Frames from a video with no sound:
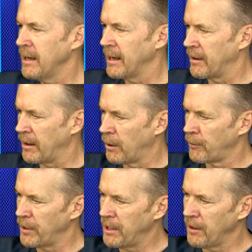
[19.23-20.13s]
and
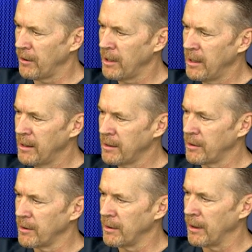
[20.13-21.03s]
over here
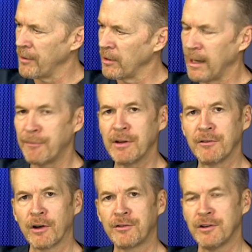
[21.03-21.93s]
on the left
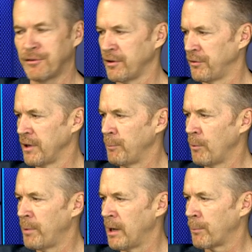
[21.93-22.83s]
it looks just a
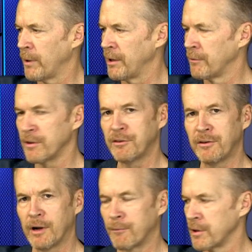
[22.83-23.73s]
simple bump right over
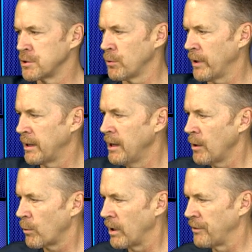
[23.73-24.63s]
the joint,
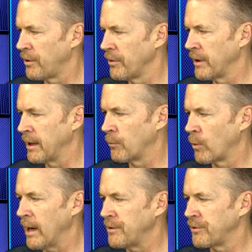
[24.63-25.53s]
whereas on the
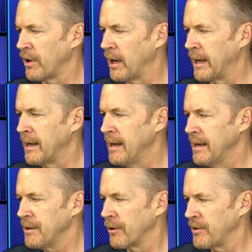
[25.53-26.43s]
right side
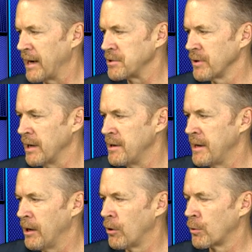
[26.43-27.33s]
there's actually a
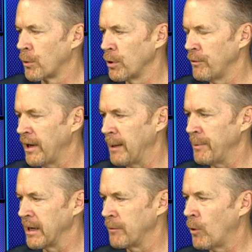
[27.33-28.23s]
nail groove happening.